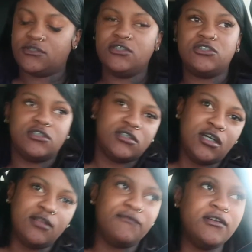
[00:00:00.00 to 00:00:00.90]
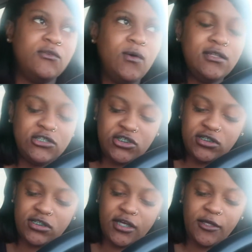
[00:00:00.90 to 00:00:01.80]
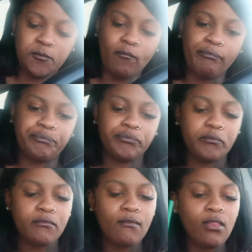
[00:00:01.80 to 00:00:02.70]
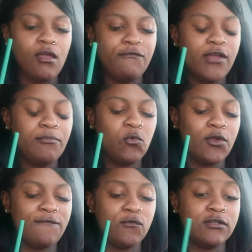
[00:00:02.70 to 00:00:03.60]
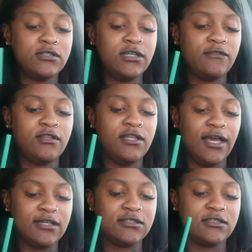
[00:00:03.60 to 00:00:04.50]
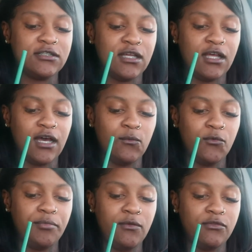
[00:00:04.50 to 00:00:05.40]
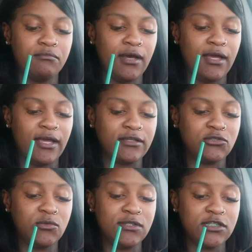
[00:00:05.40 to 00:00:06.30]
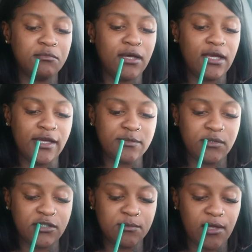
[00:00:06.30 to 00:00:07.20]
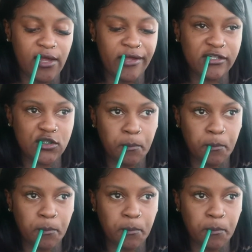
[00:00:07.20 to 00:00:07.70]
this shit is hella funny why this shit saying february 14th yes i will be with my ex who isn't my ex but is my ex